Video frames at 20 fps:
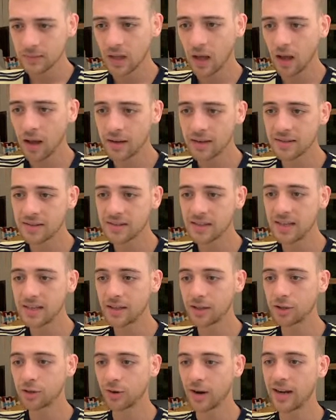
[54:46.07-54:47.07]
Hide and
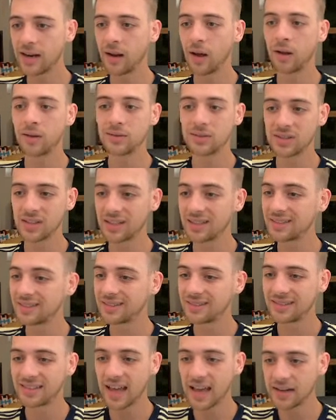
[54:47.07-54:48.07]
Zeke, Trey Lance,
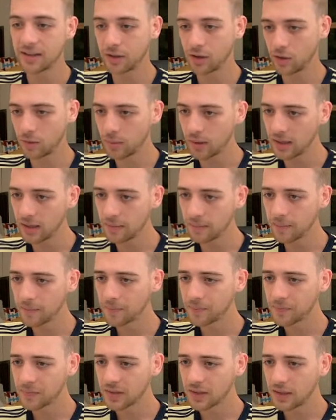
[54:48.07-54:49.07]
dead QB.
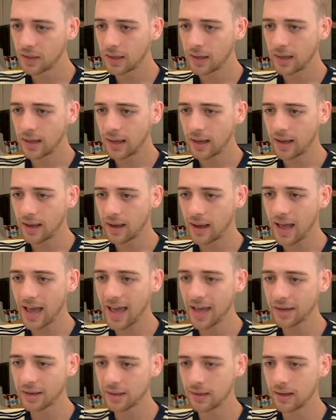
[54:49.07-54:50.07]

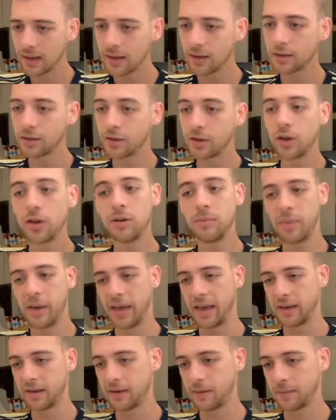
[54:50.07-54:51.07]
Eckler, good
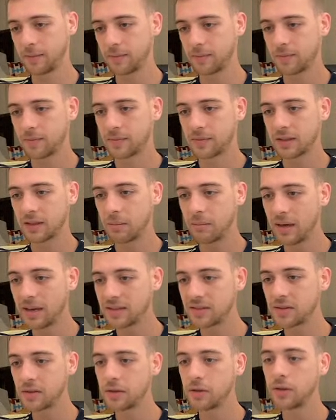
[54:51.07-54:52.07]
pick.
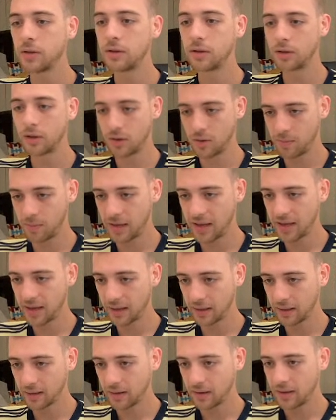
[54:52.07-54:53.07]
Mixon, good
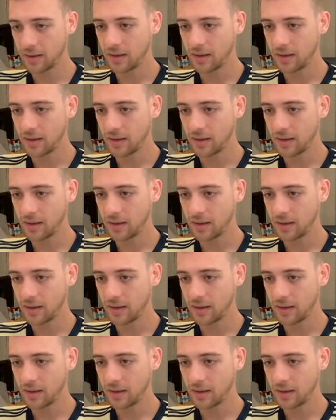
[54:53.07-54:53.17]
pick.